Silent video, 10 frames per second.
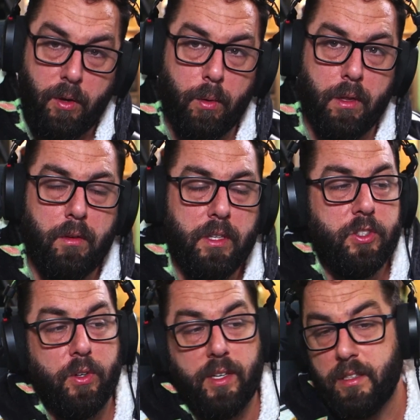along and
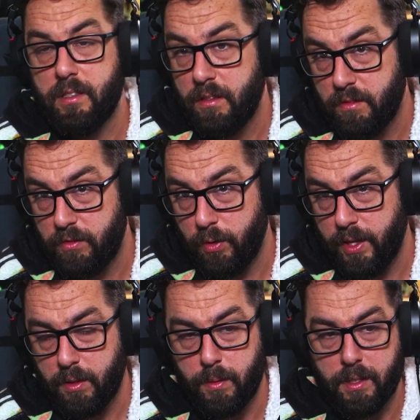join us for
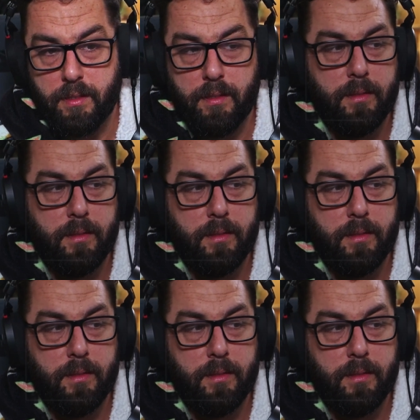that one.